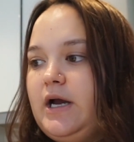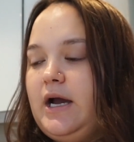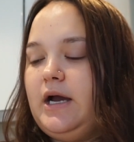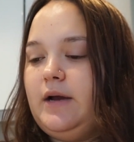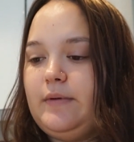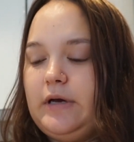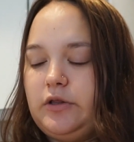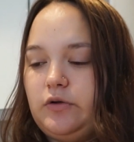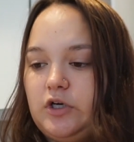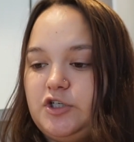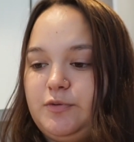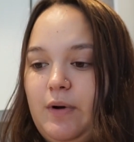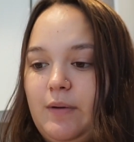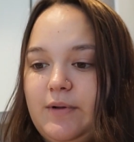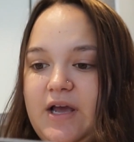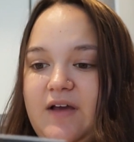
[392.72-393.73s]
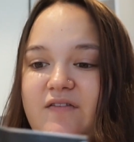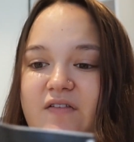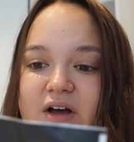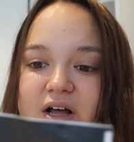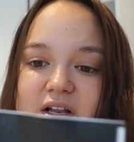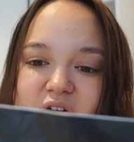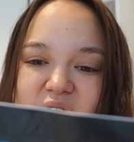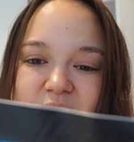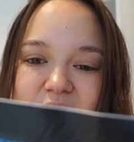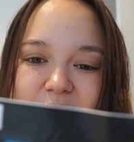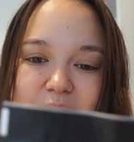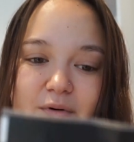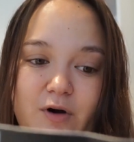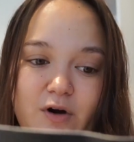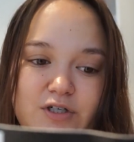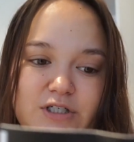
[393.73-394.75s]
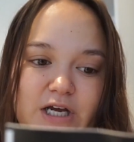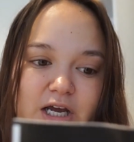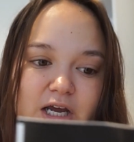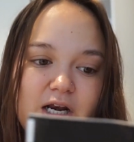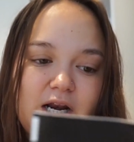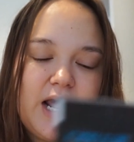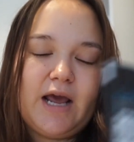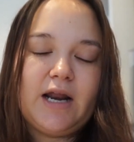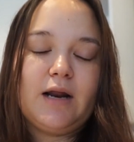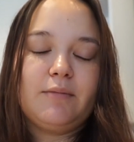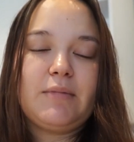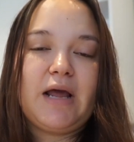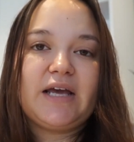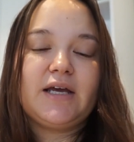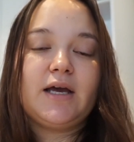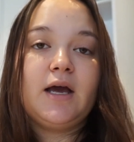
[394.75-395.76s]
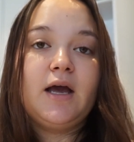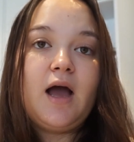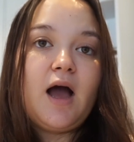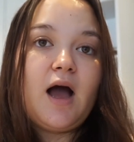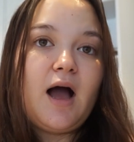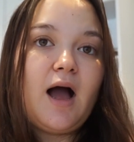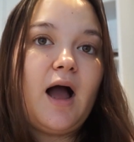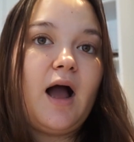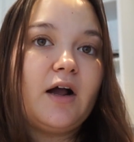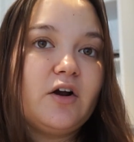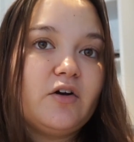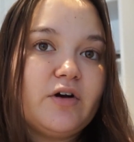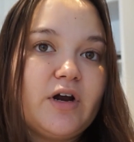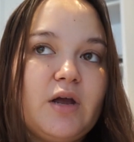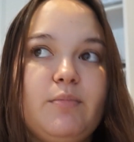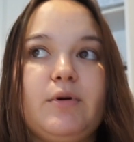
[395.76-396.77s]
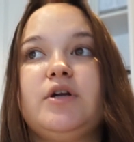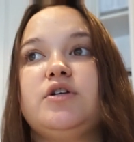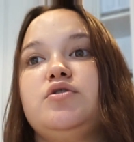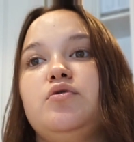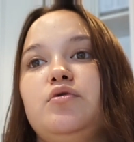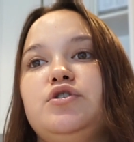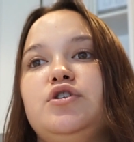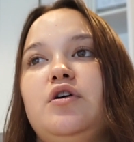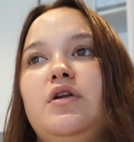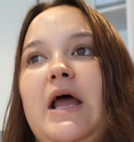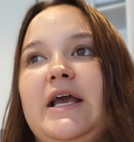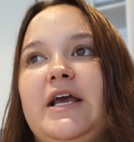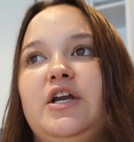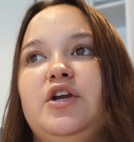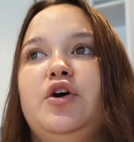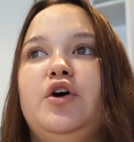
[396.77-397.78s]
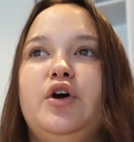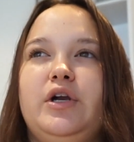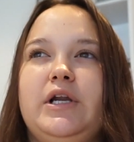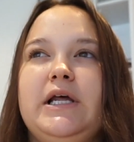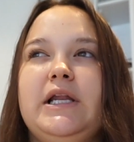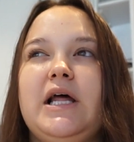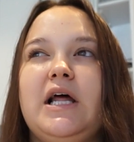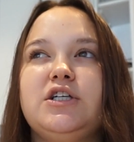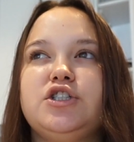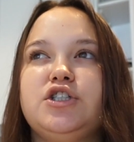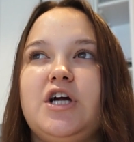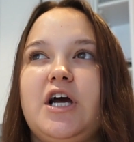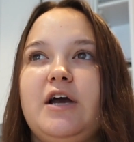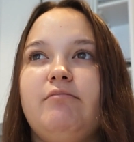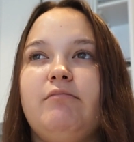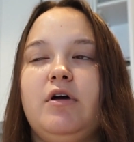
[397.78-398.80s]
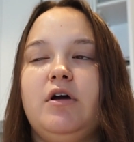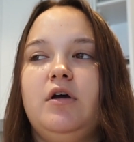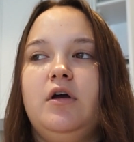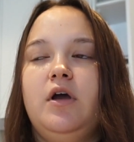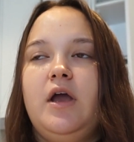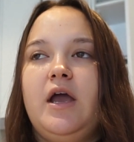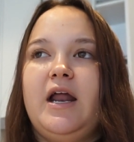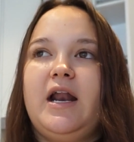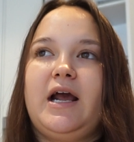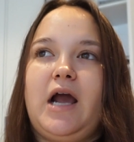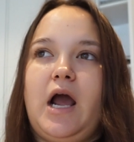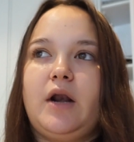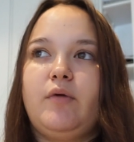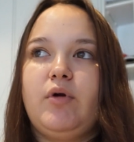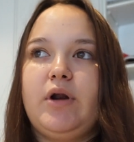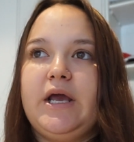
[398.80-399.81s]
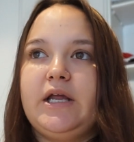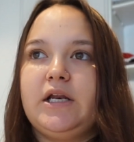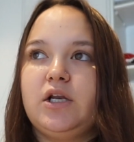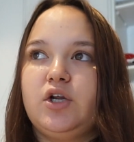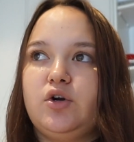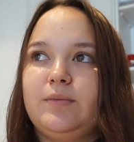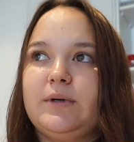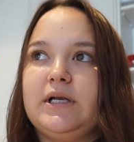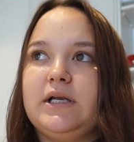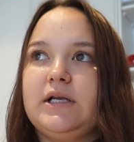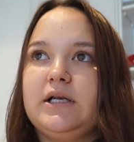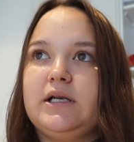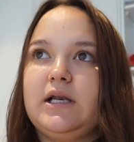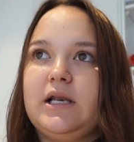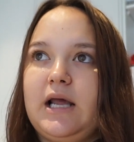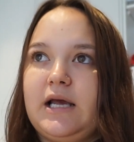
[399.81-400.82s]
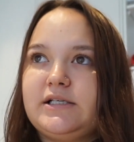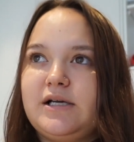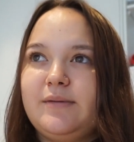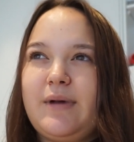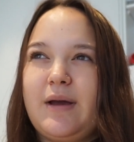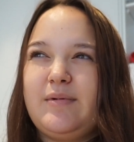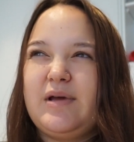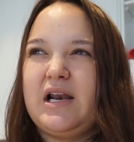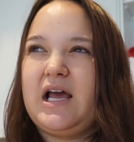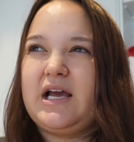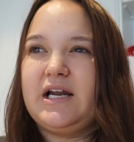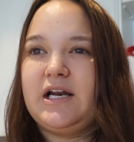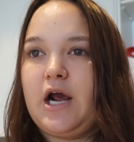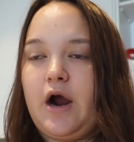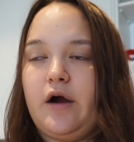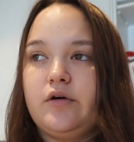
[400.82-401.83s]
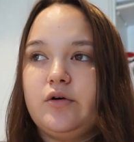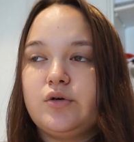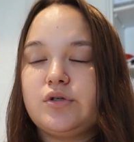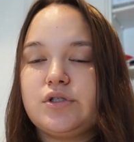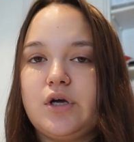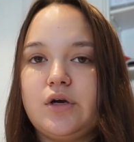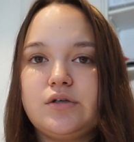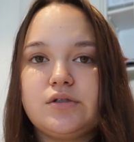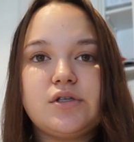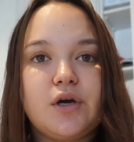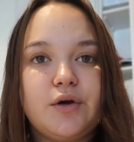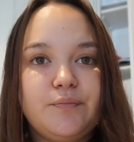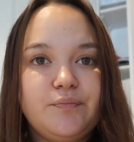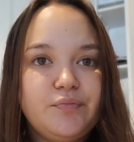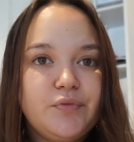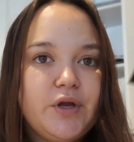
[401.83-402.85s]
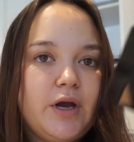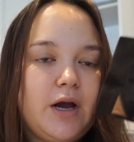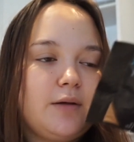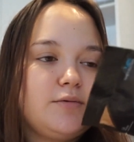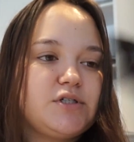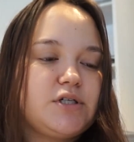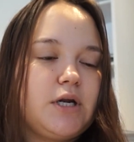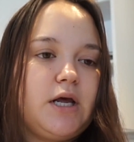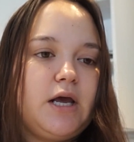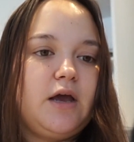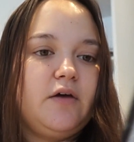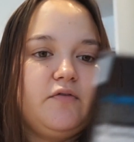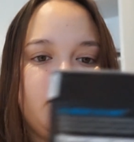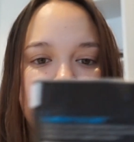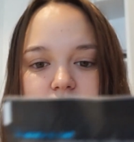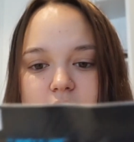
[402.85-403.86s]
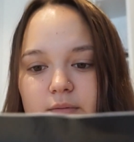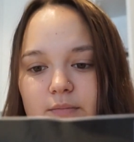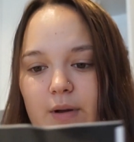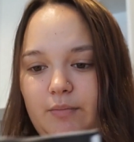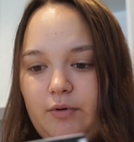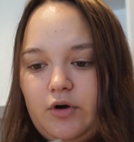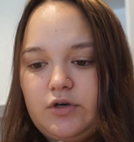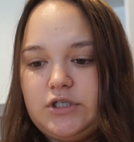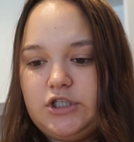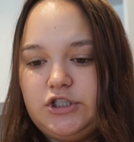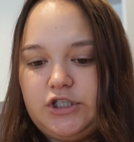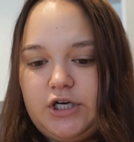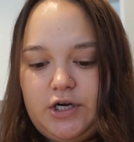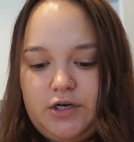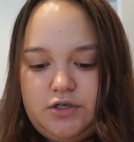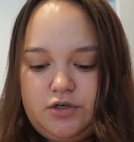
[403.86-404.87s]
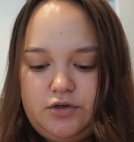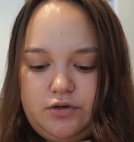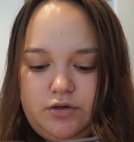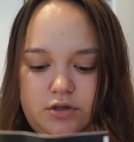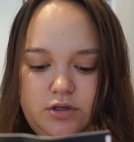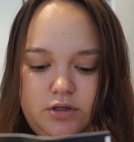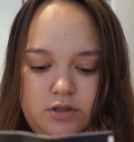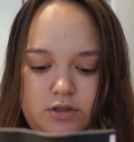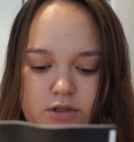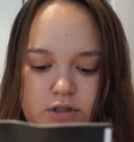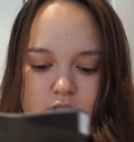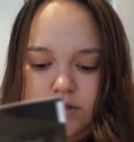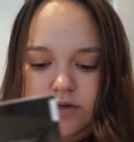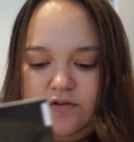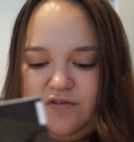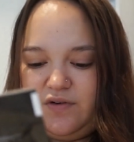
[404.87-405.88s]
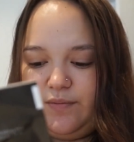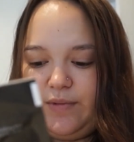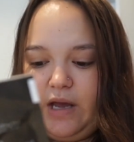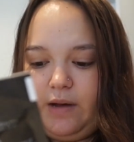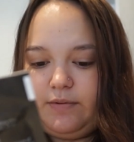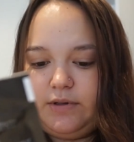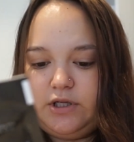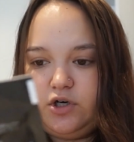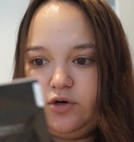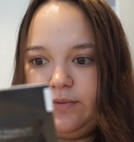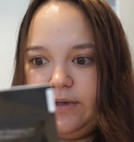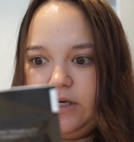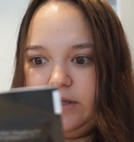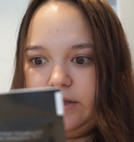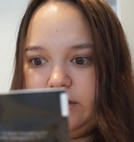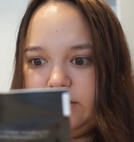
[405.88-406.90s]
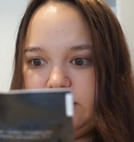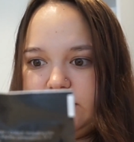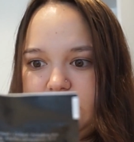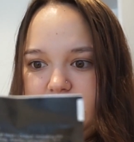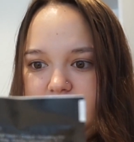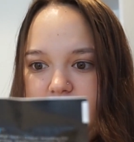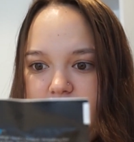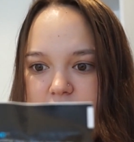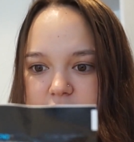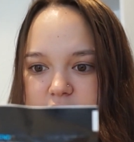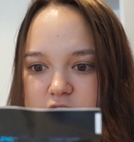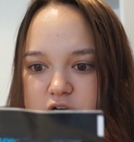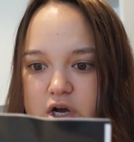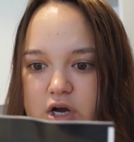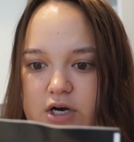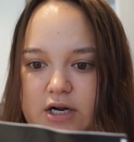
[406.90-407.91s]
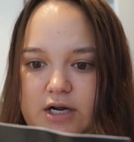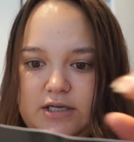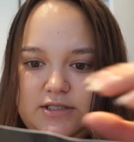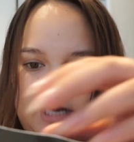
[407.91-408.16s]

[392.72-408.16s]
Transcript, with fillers: um, I thought I should probably have a little bit of protein and I'm like hungry but it's also like an early lunchtime and I kind of want to eat a little bit later maybe in like an hour or so so I'm just going to have my protein shake to fill me up a little bit this has got